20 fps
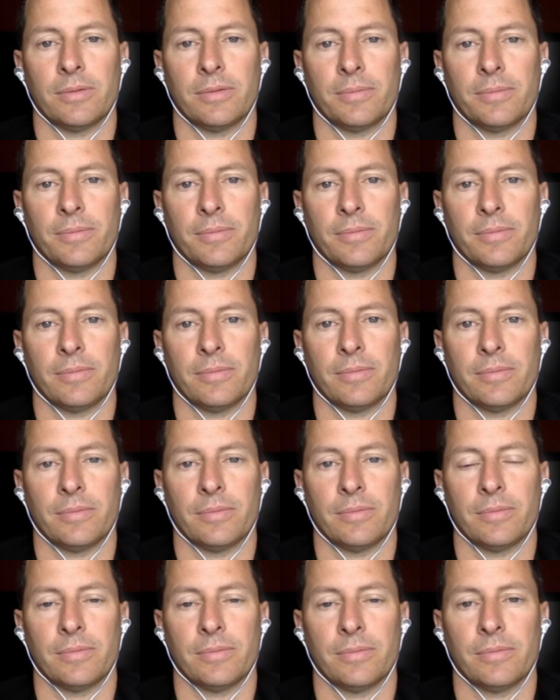
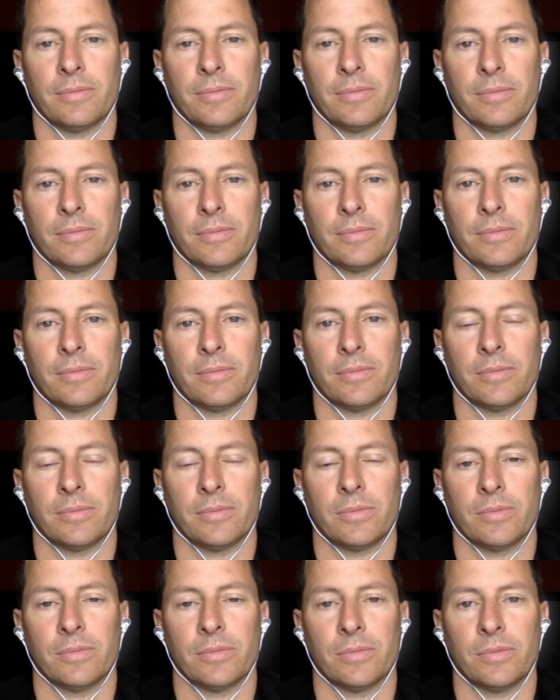
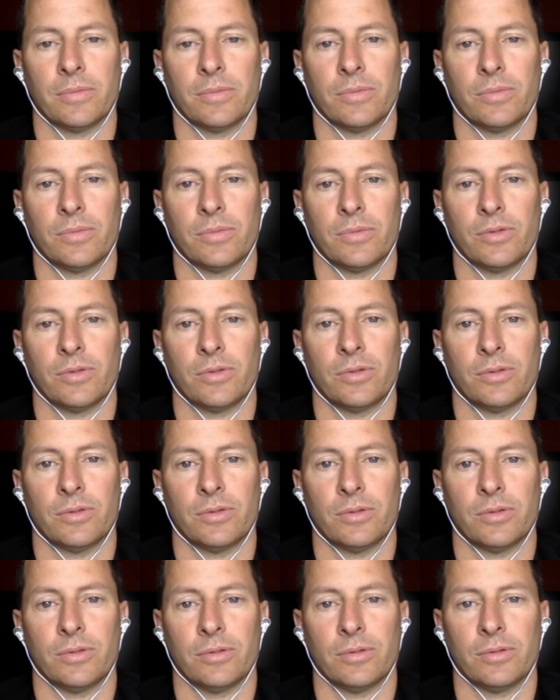
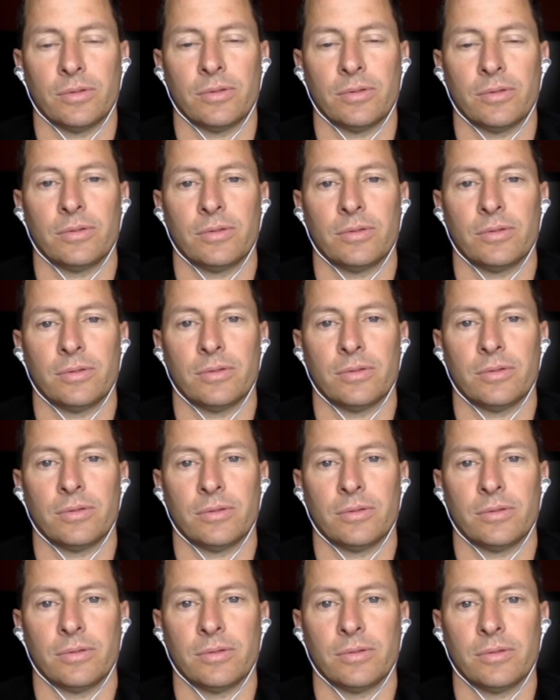
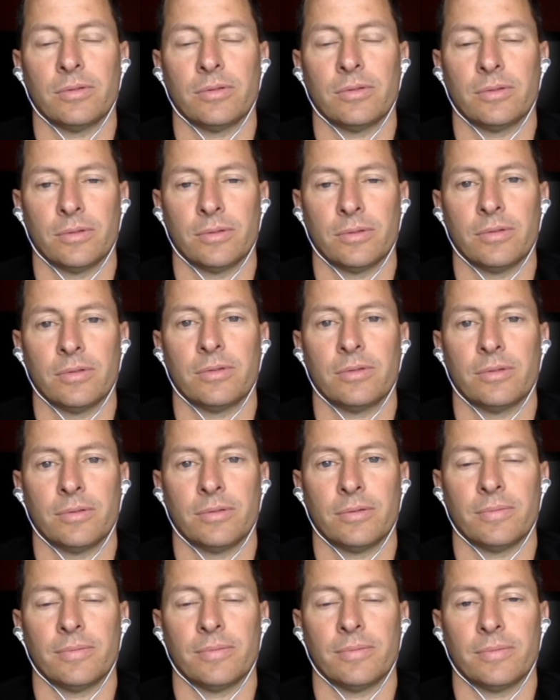
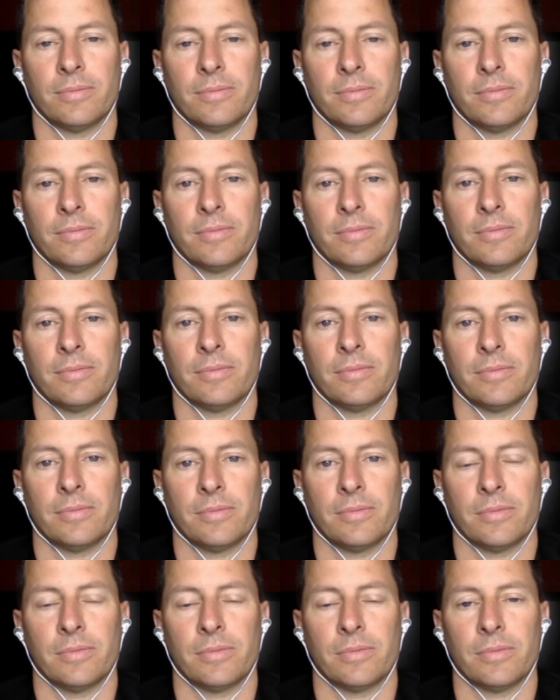
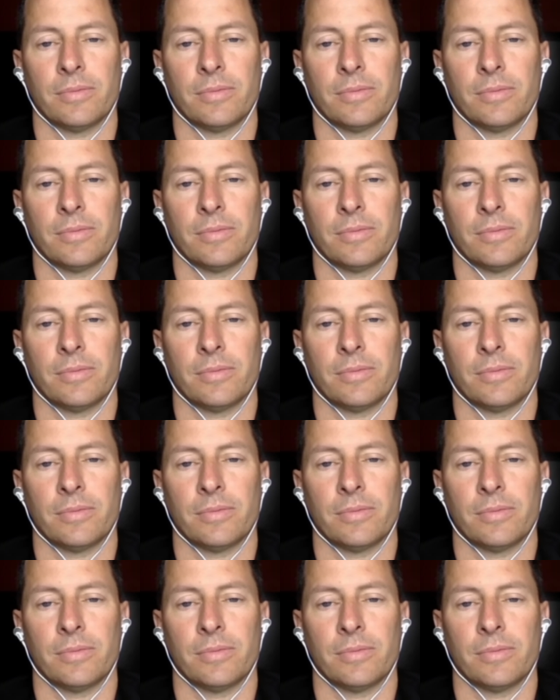The person shown says nothing.